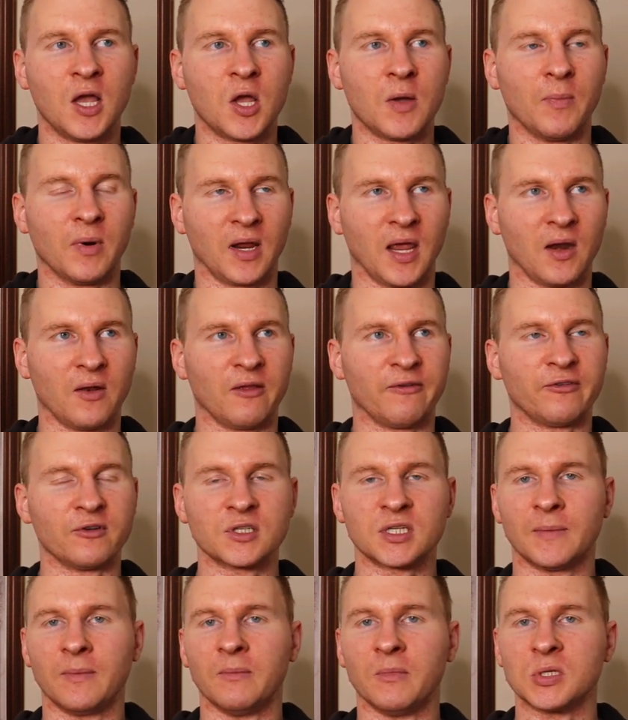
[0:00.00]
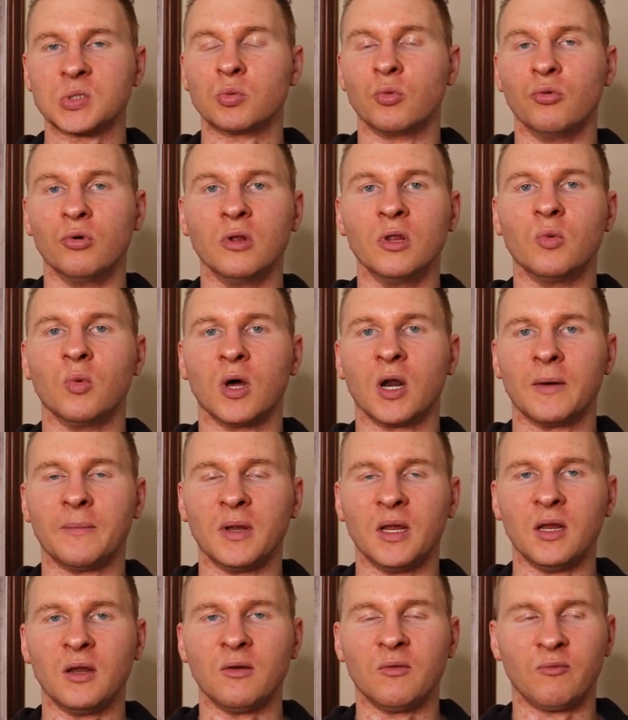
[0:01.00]
But again, the first couple months, we really want to
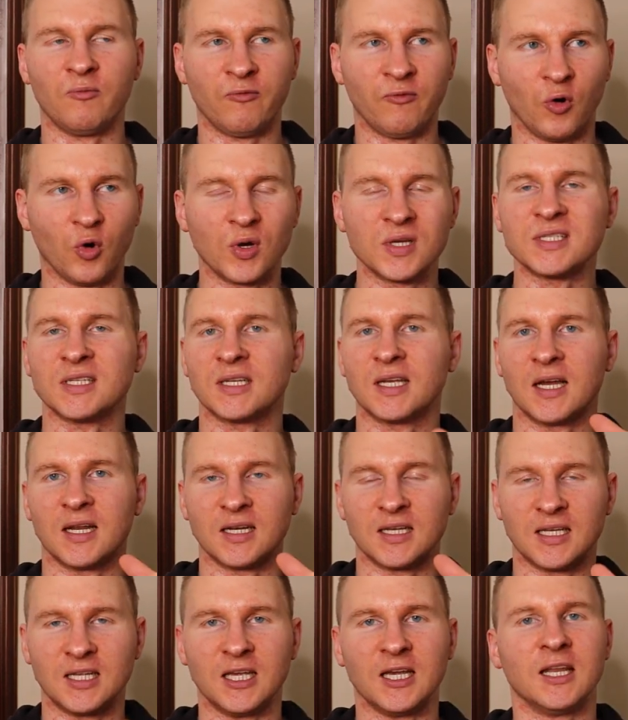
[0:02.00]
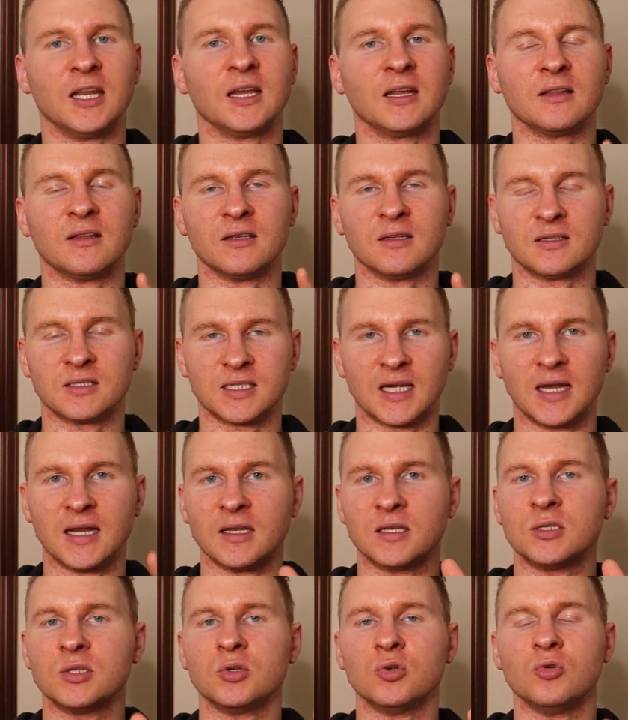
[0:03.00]
be focusing on getting the
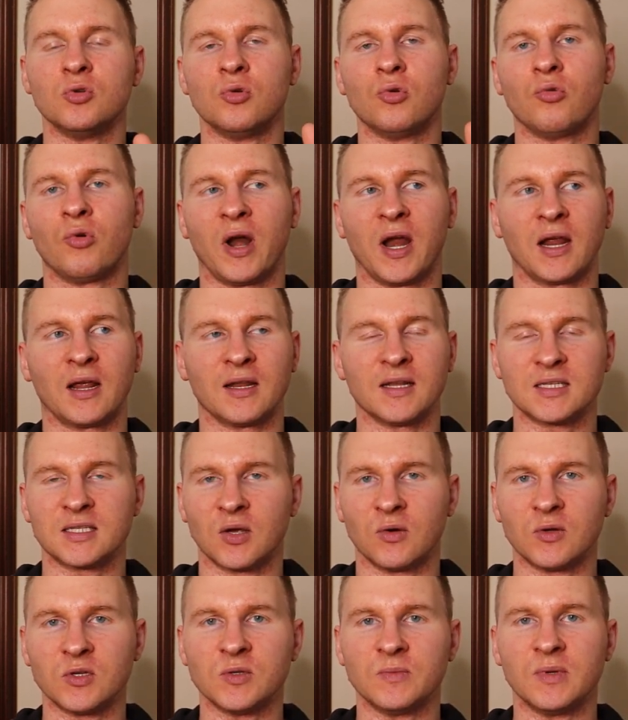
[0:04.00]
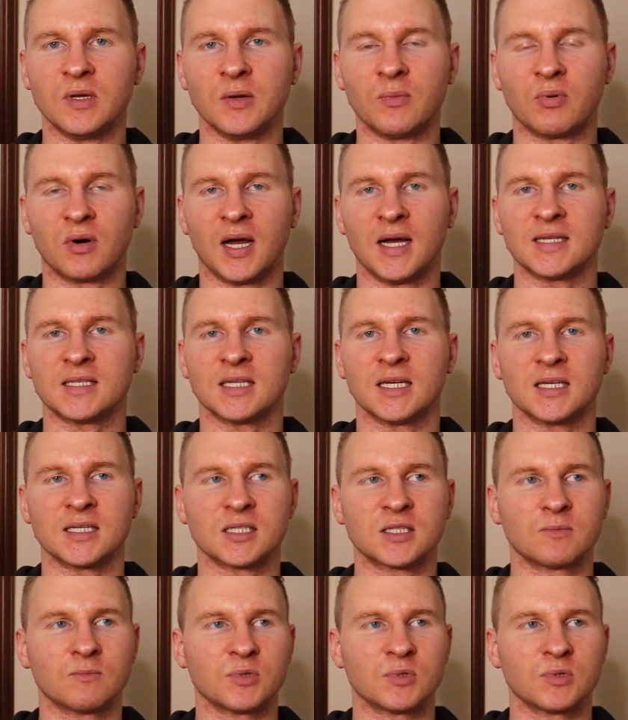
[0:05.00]
site to rank, and it's going to be a process.